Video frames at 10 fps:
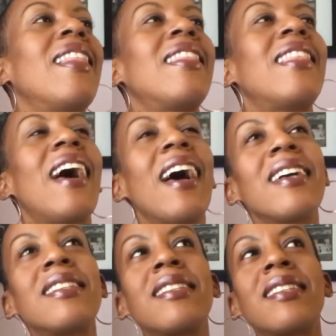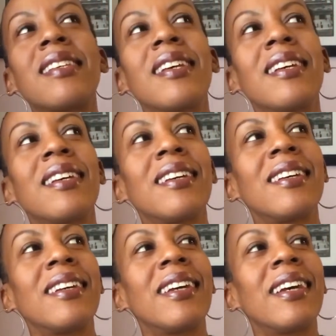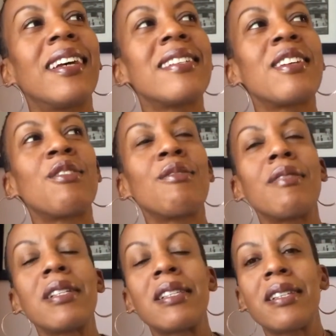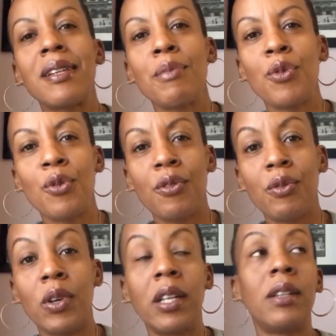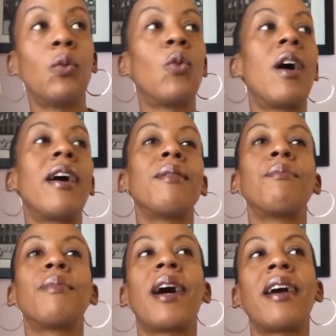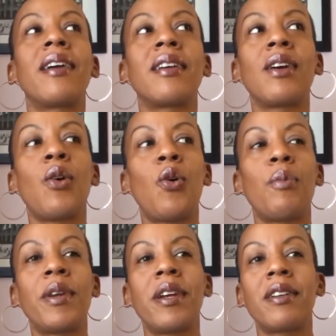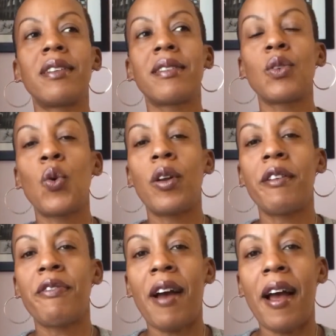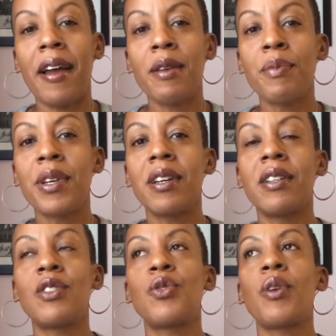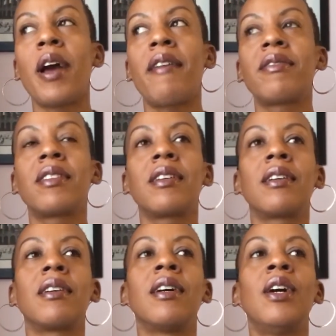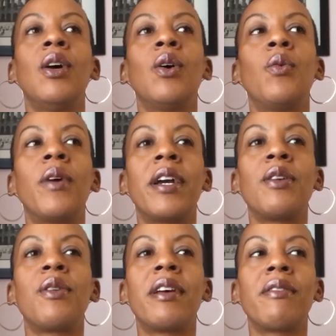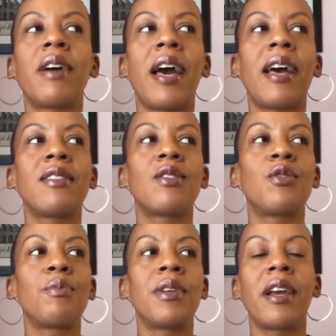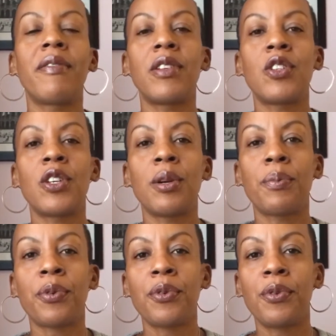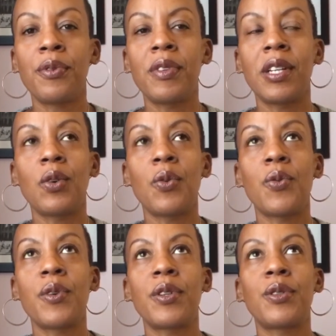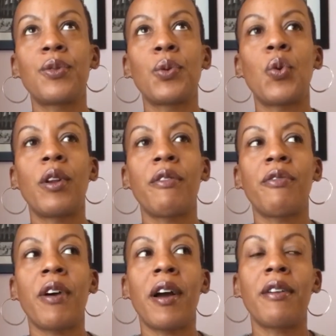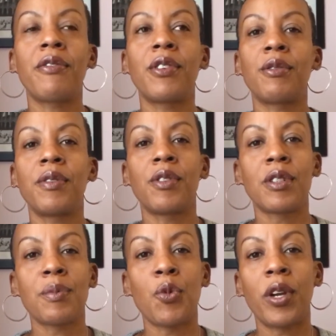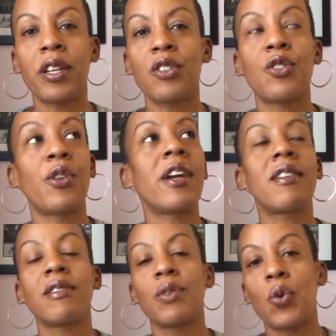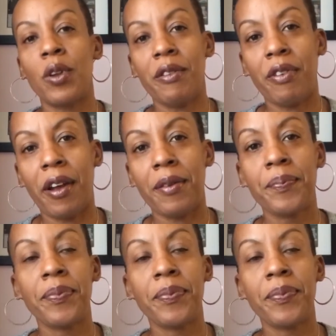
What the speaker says: That is a risky move. Well, one, my home here doesn't qualify because you have to, where you live has to be FHA approved in order to qualify for a reverse mortgage. So here doesn't qualify.